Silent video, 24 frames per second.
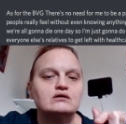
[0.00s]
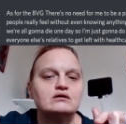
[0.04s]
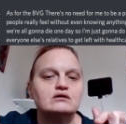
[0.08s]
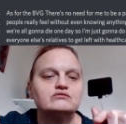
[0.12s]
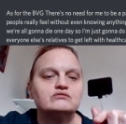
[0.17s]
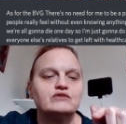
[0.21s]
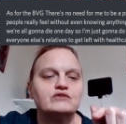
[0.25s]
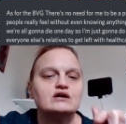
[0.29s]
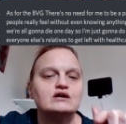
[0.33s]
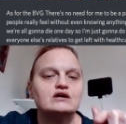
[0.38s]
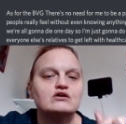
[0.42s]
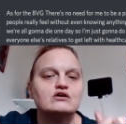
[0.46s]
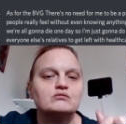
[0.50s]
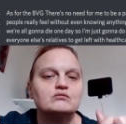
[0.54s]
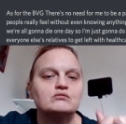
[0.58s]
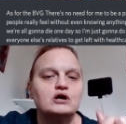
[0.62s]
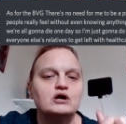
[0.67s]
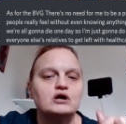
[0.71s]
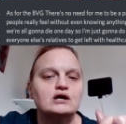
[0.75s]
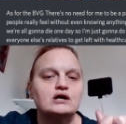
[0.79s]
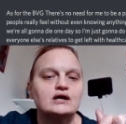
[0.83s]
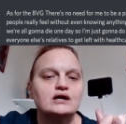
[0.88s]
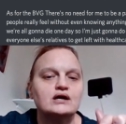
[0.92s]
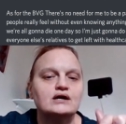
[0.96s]
the Vanguard
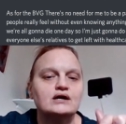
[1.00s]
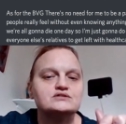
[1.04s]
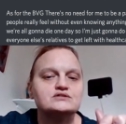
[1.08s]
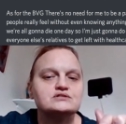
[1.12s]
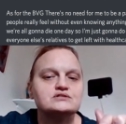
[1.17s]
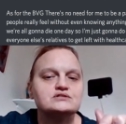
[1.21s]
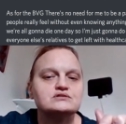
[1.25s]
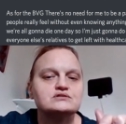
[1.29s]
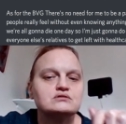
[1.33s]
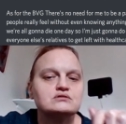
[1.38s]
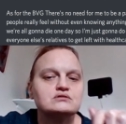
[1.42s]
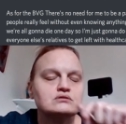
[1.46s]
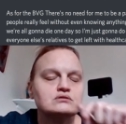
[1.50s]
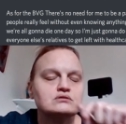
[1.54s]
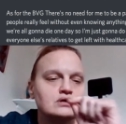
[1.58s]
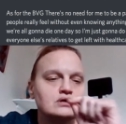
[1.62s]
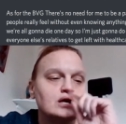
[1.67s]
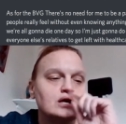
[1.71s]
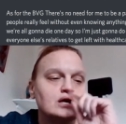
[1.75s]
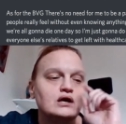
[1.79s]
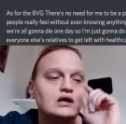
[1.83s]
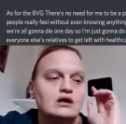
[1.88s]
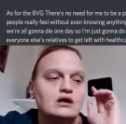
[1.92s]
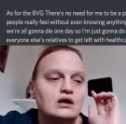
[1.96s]
podcast.
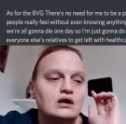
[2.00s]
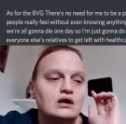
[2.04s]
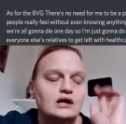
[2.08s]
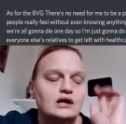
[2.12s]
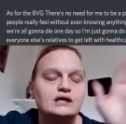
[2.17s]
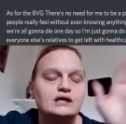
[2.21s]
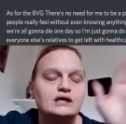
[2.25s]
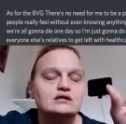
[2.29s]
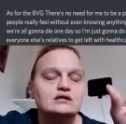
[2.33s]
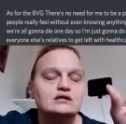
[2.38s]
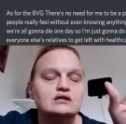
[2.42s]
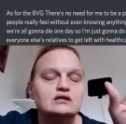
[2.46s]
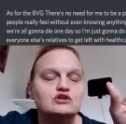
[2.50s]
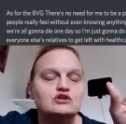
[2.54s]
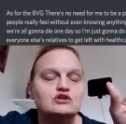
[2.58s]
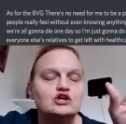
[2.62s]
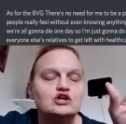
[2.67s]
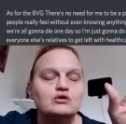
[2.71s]
And I didn't even